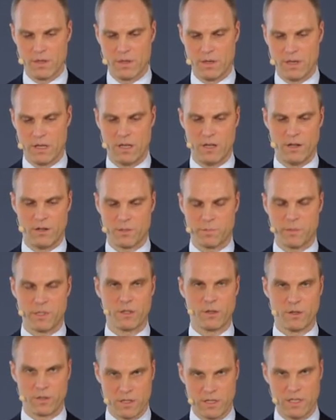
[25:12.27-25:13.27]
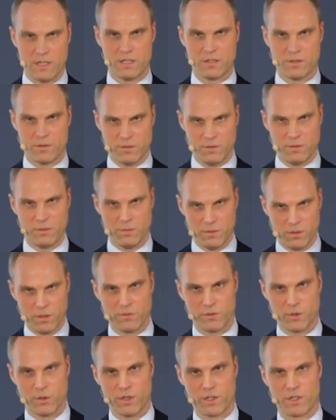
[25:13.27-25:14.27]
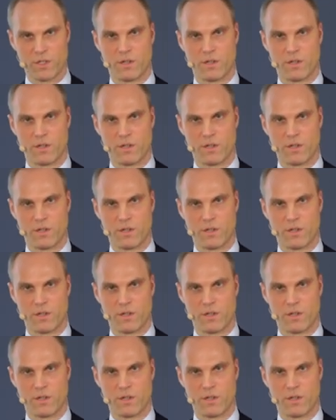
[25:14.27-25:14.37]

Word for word: And last but not least, of course,